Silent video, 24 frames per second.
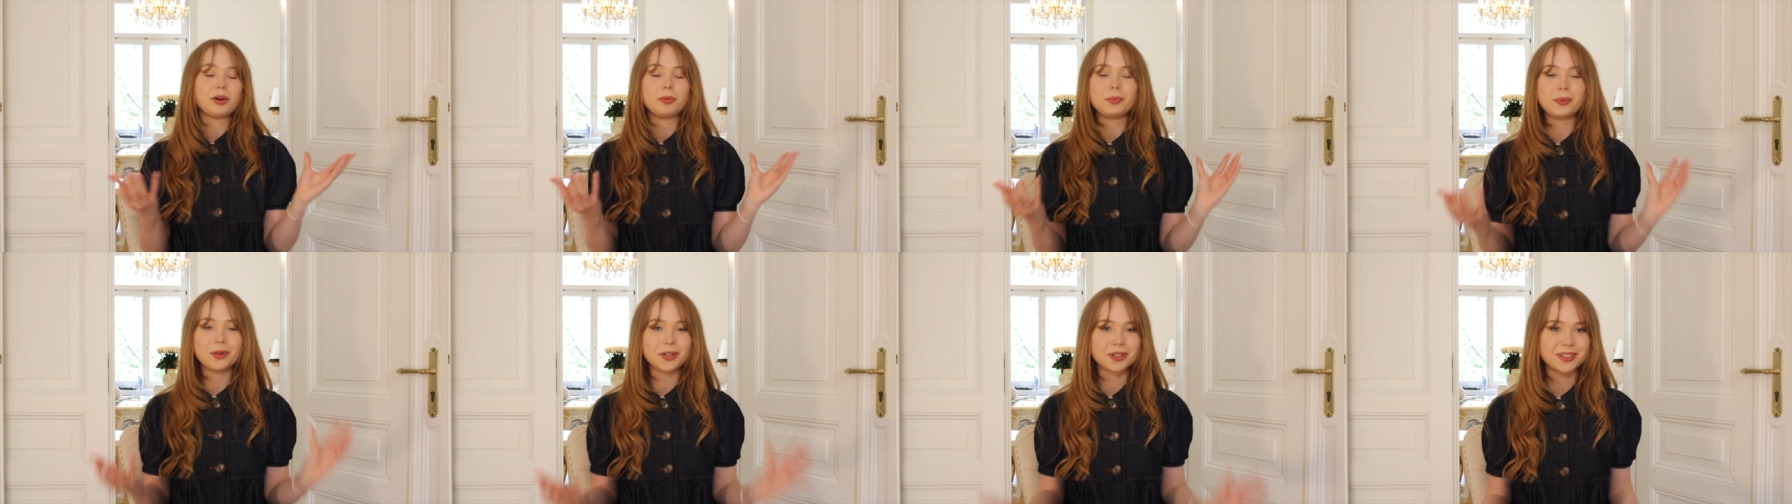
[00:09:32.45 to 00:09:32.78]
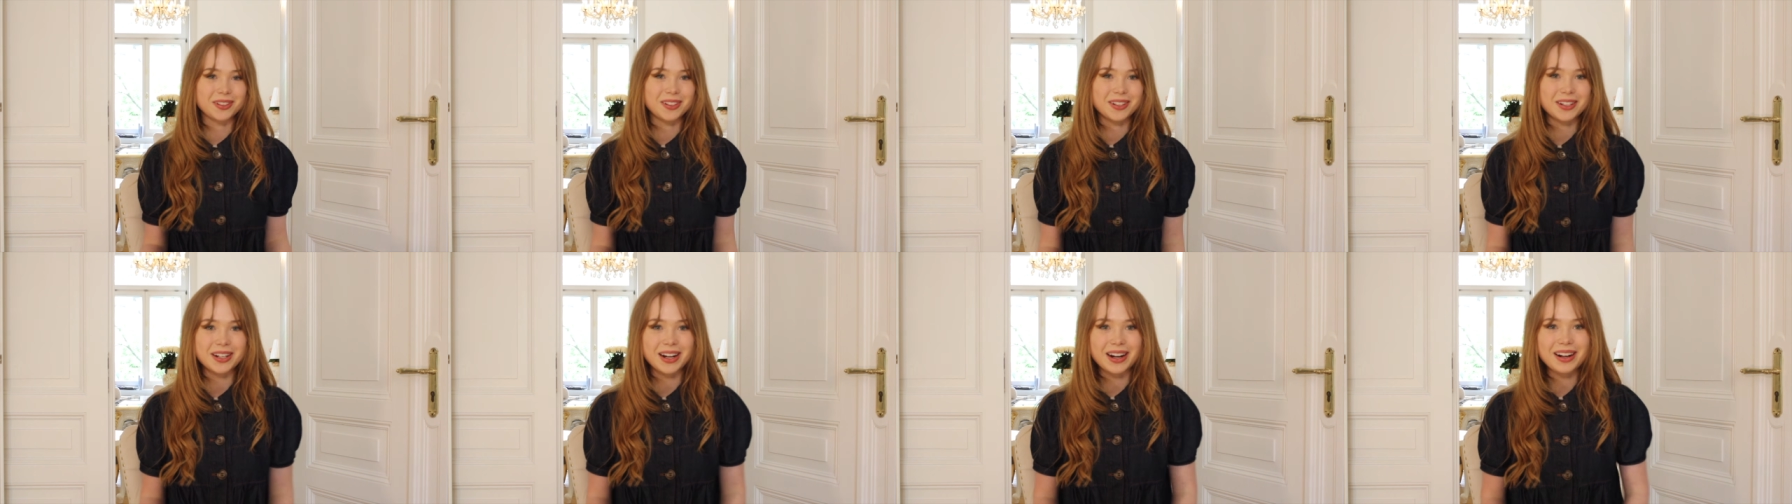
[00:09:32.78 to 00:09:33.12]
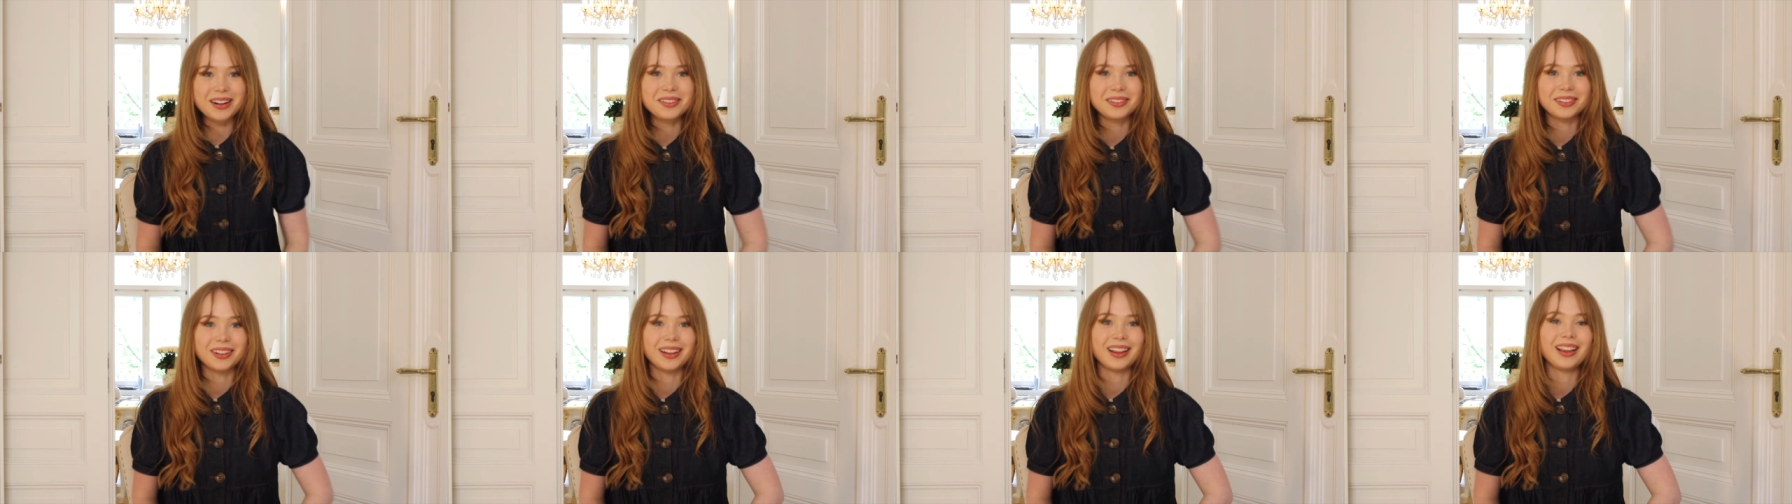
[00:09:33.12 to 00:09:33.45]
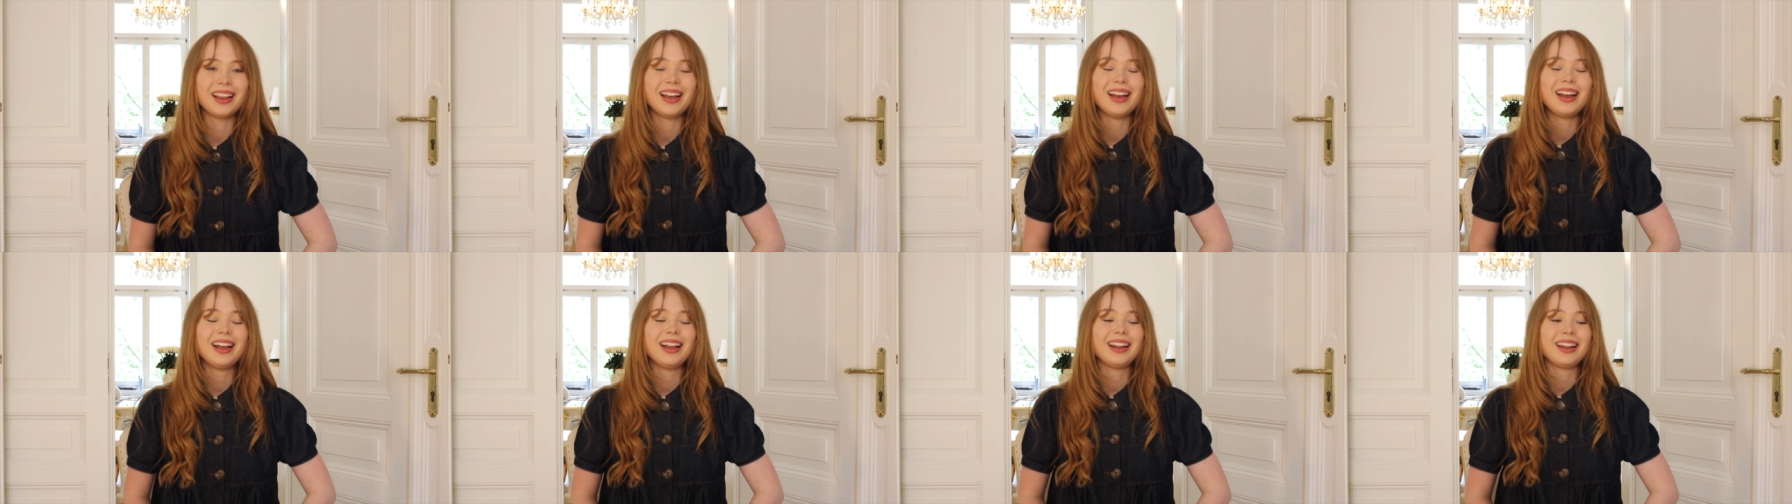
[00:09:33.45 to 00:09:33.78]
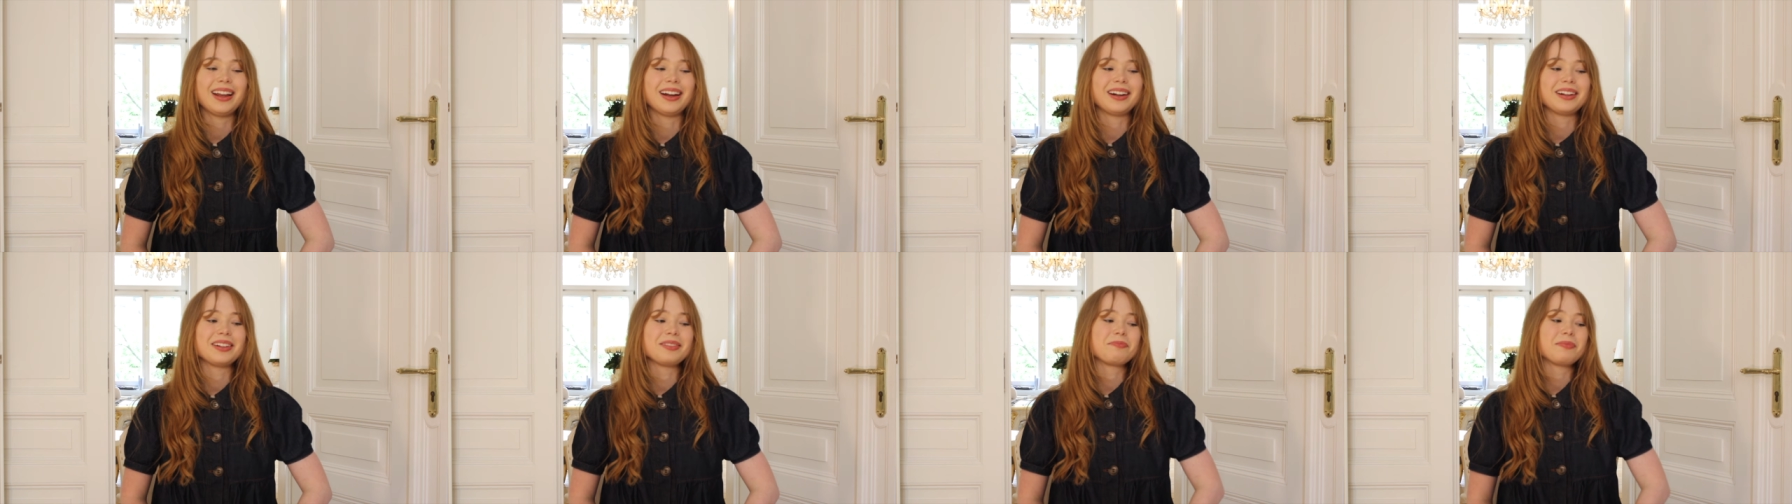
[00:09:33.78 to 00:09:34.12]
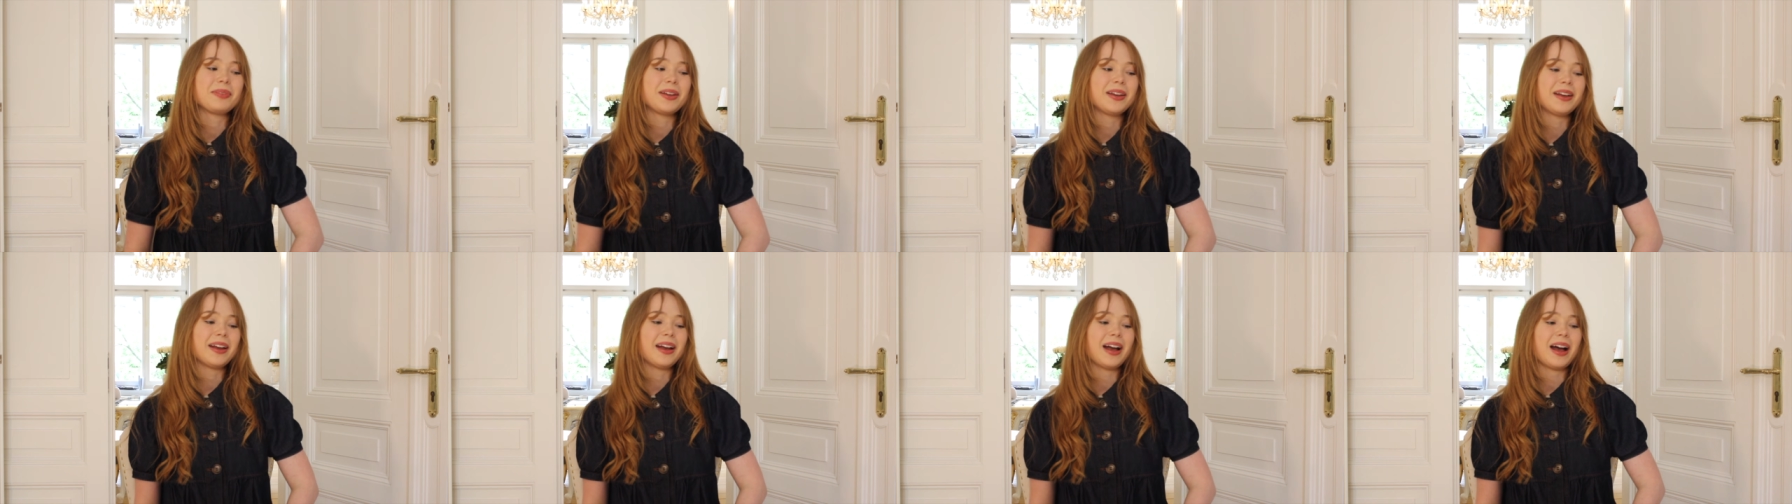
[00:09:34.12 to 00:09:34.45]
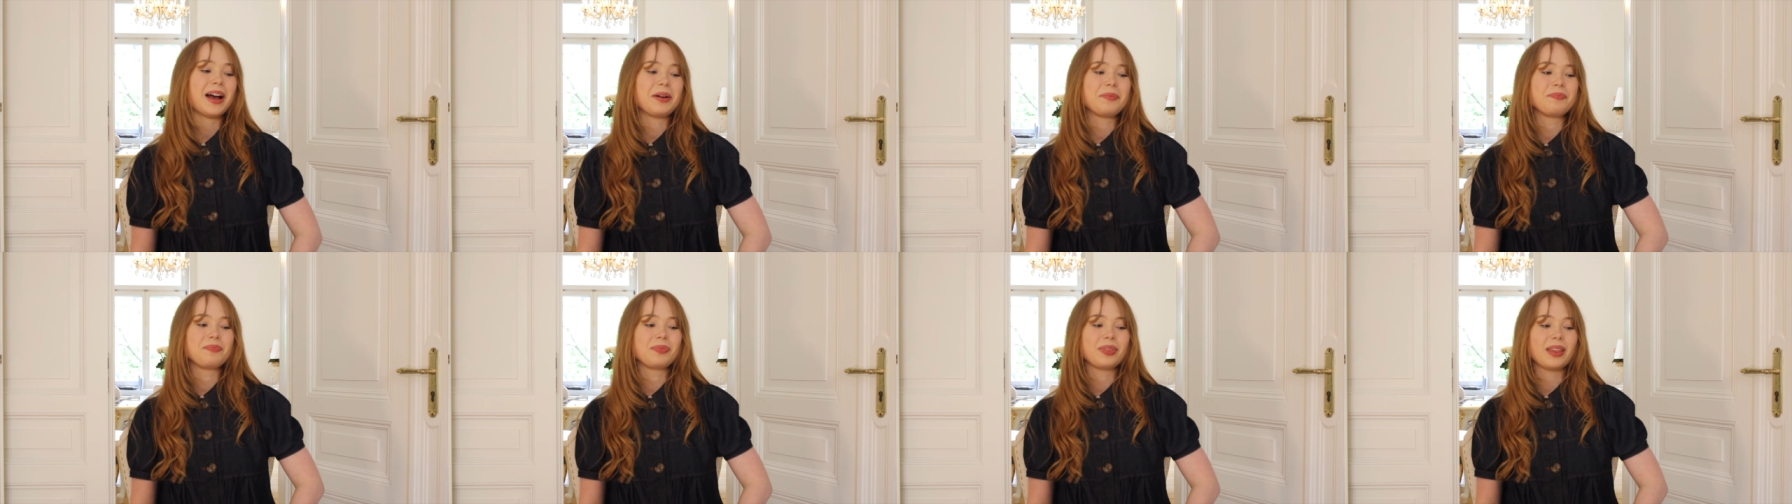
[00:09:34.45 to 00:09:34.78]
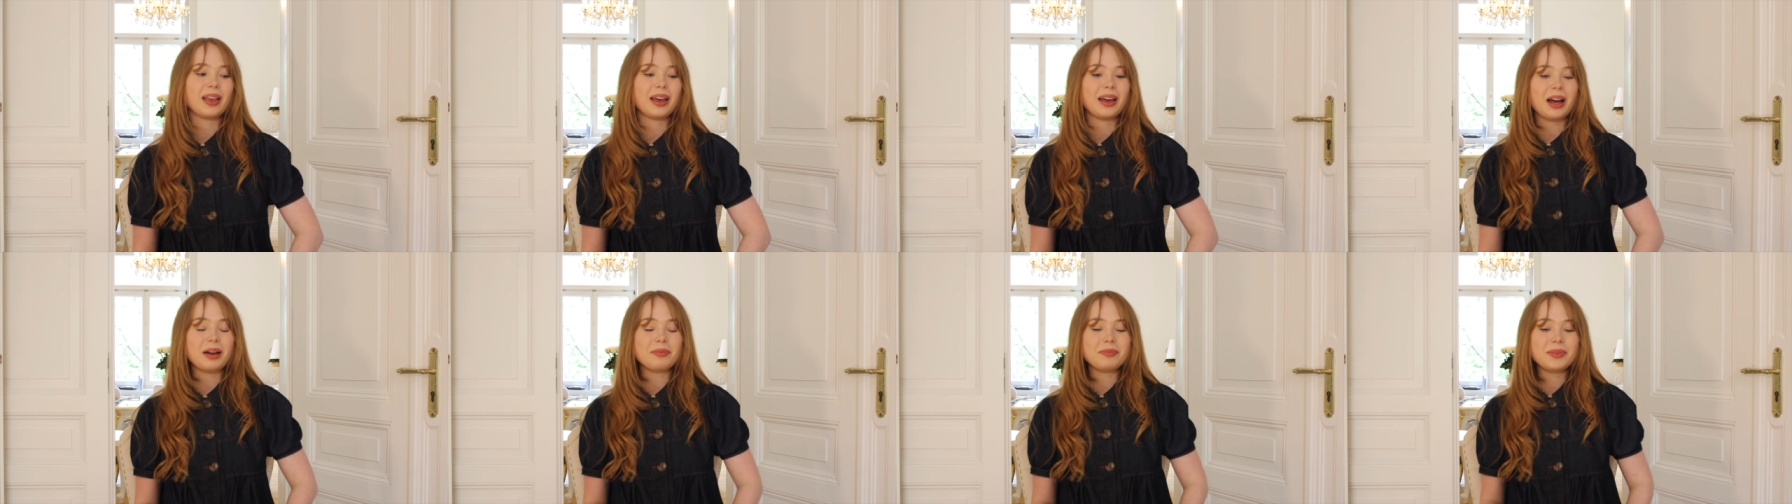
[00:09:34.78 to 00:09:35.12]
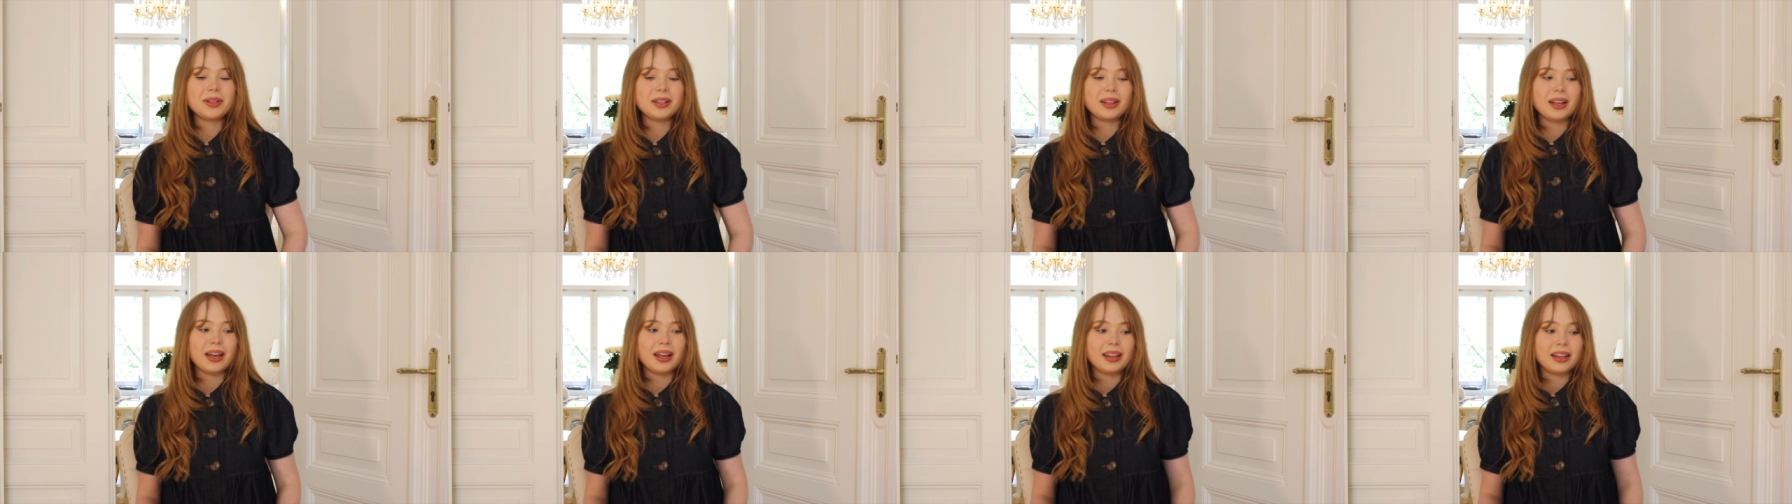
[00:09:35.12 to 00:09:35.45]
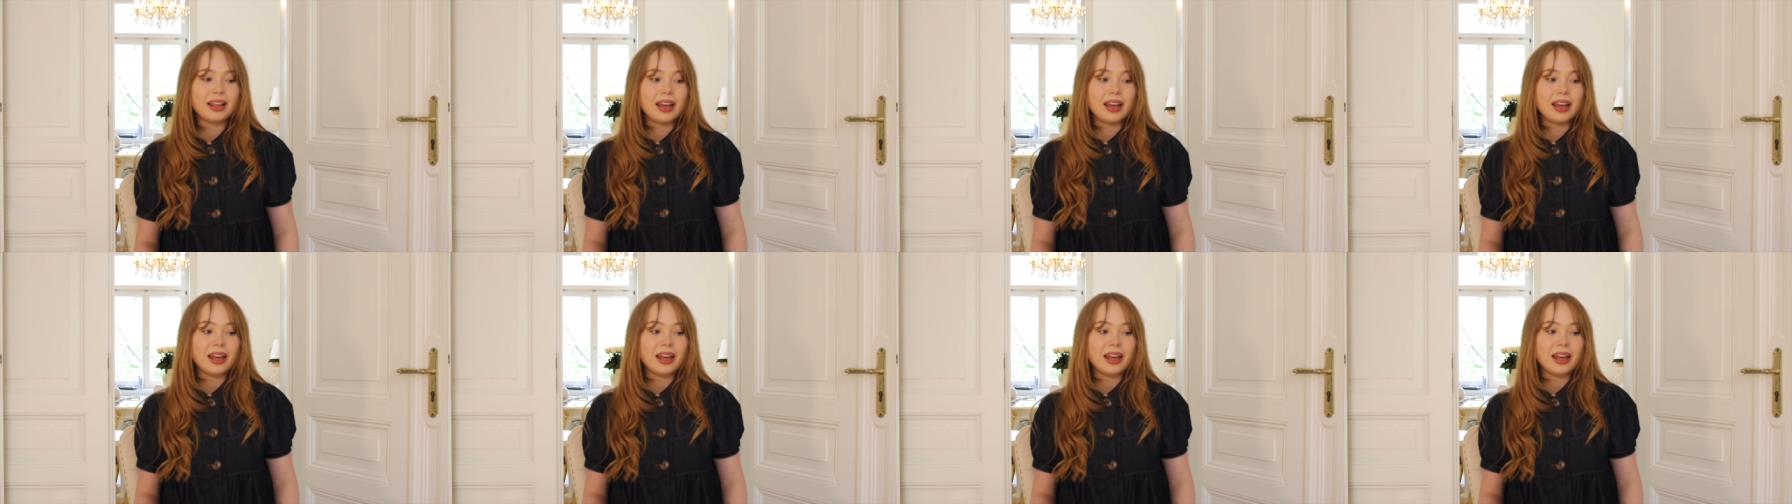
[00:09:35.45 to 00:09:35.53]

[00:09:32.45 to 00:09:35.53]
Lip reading: person in general, that it'd be I mean,